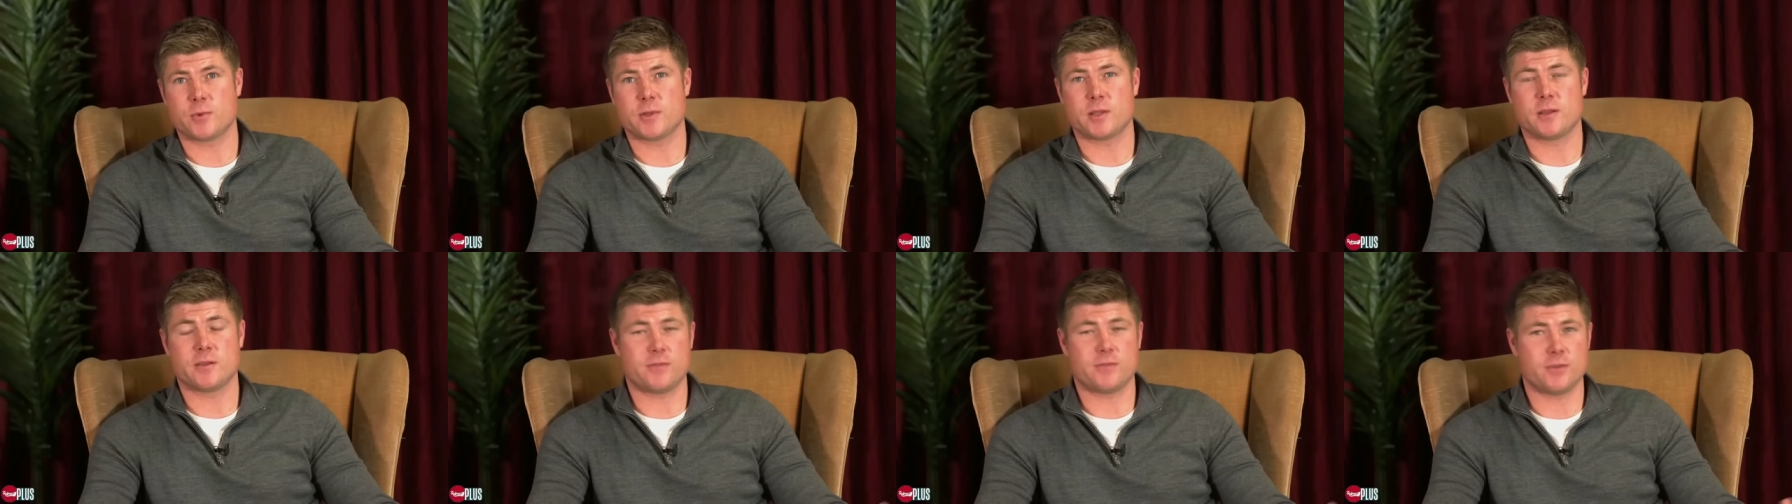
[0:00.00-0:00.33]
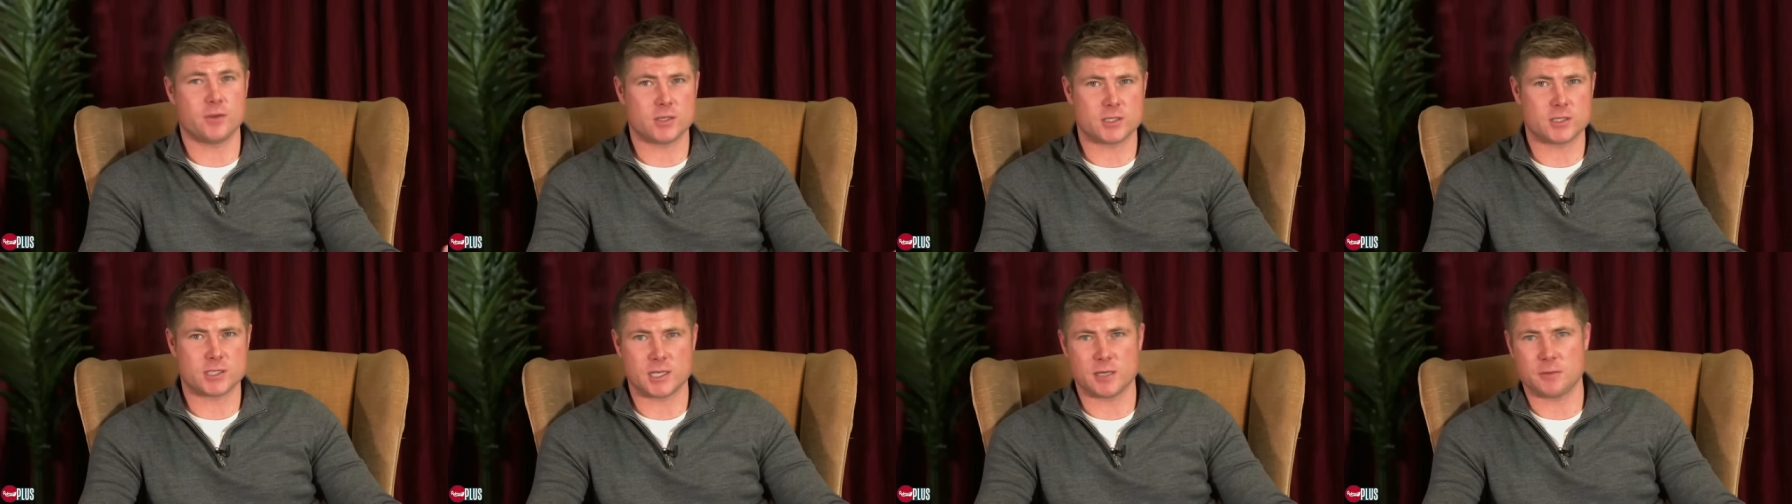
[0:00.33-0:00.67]
with the
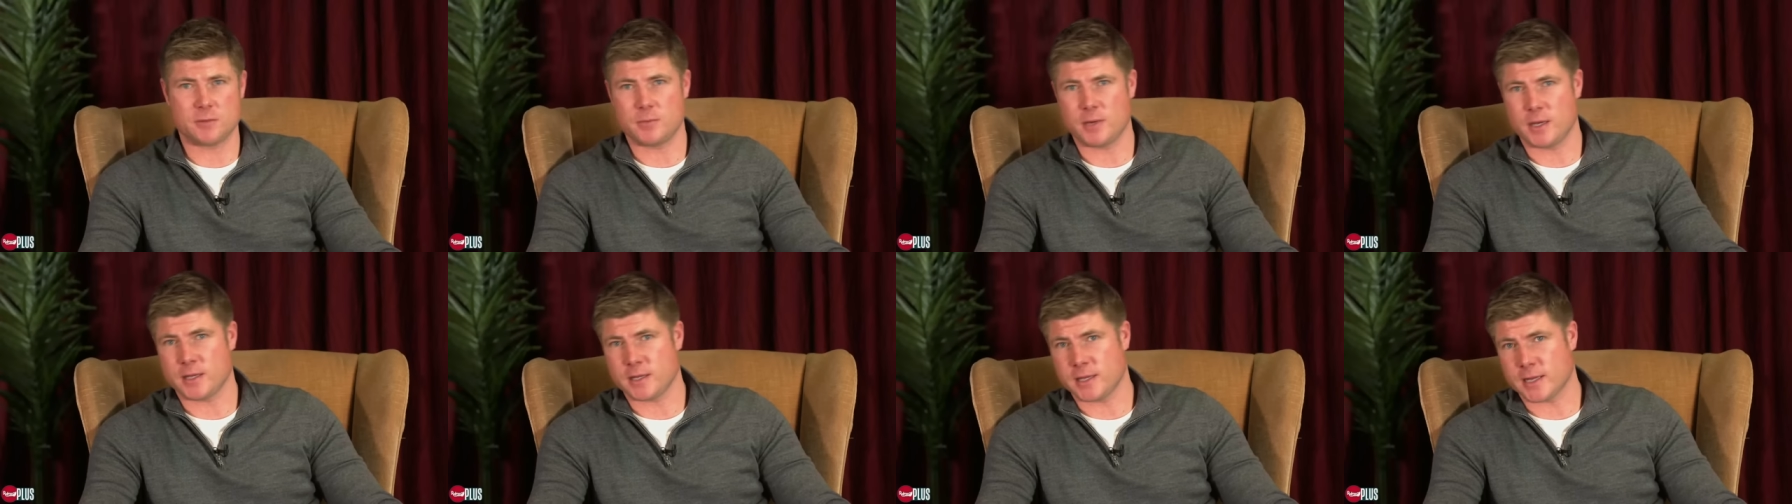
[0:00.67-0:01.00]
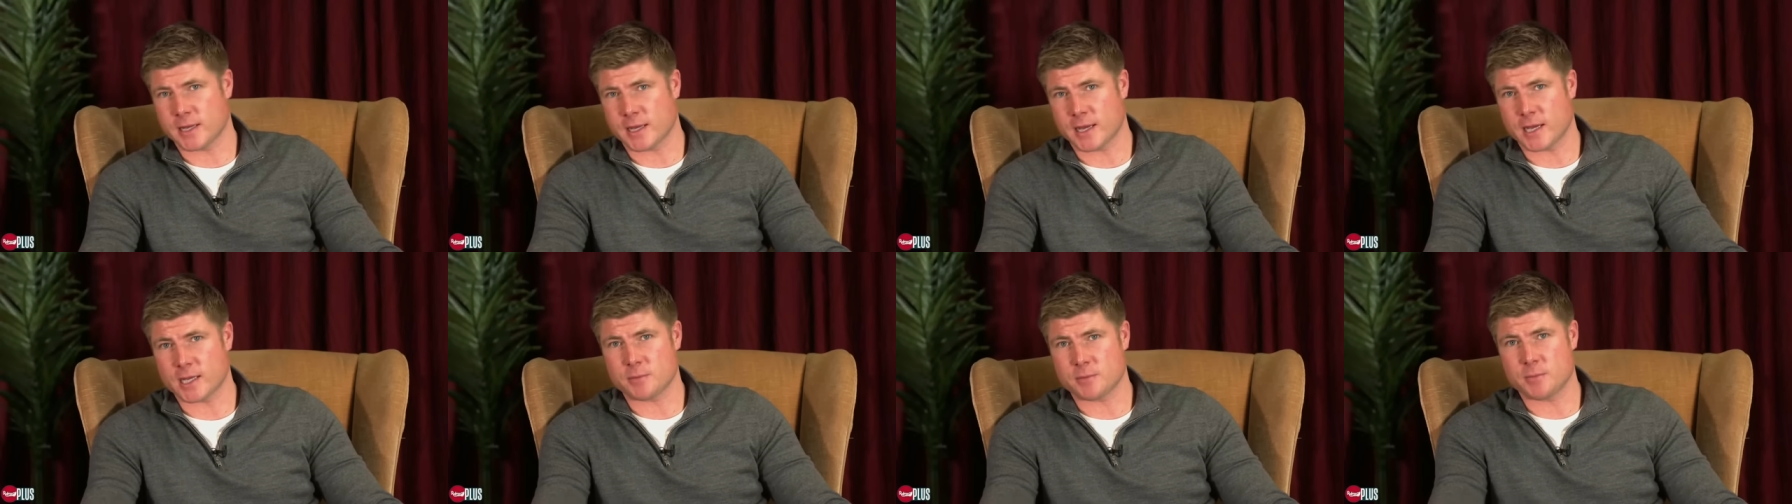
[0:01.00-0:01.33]
first team and the
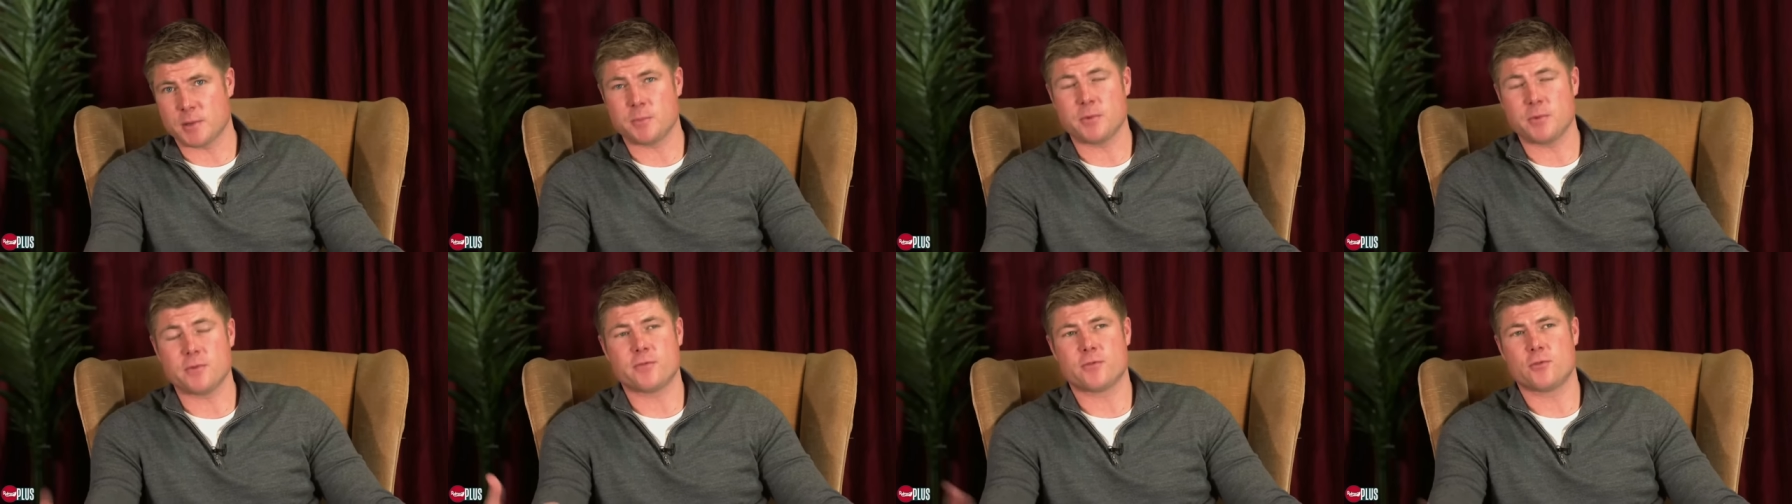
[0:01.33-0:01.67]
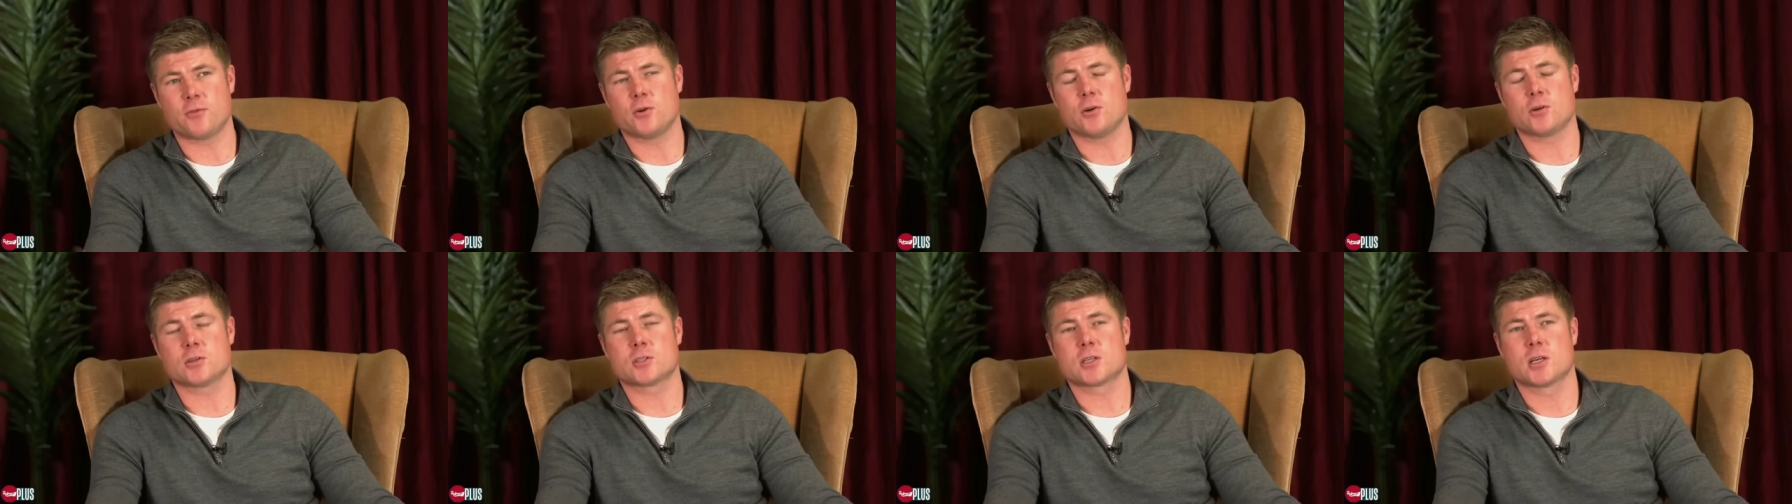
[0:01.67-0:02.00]
academy. But
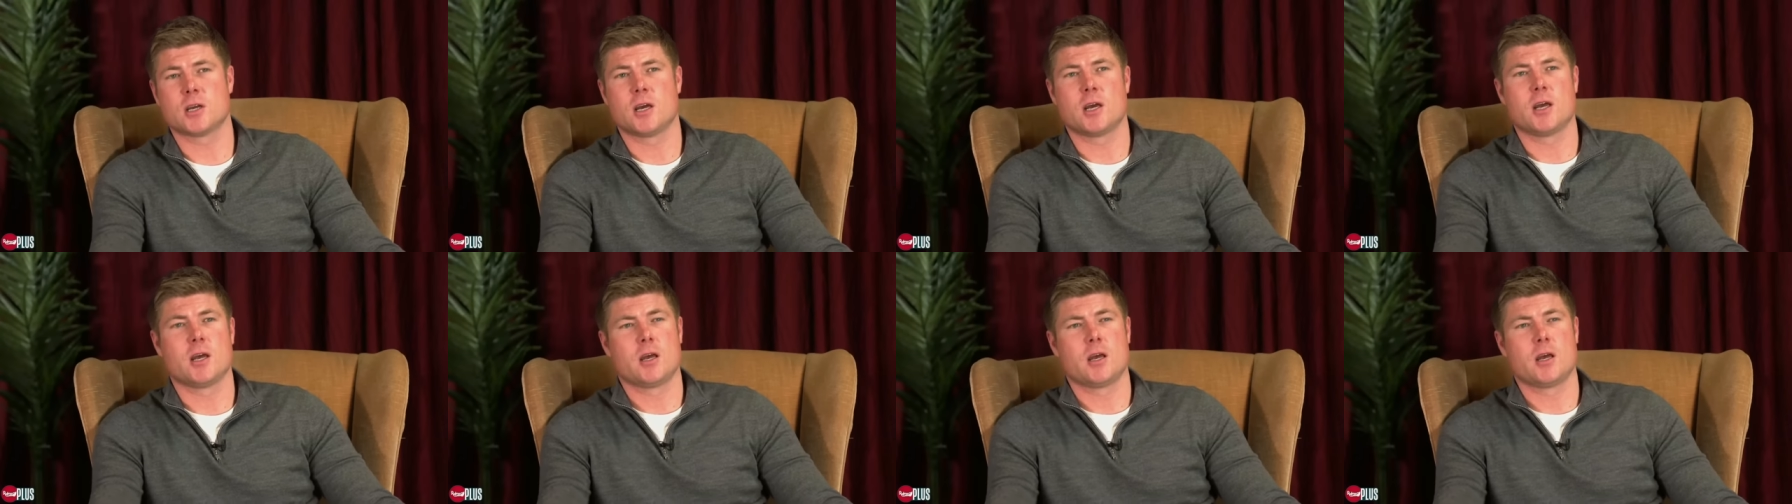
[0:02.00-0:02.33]
for us,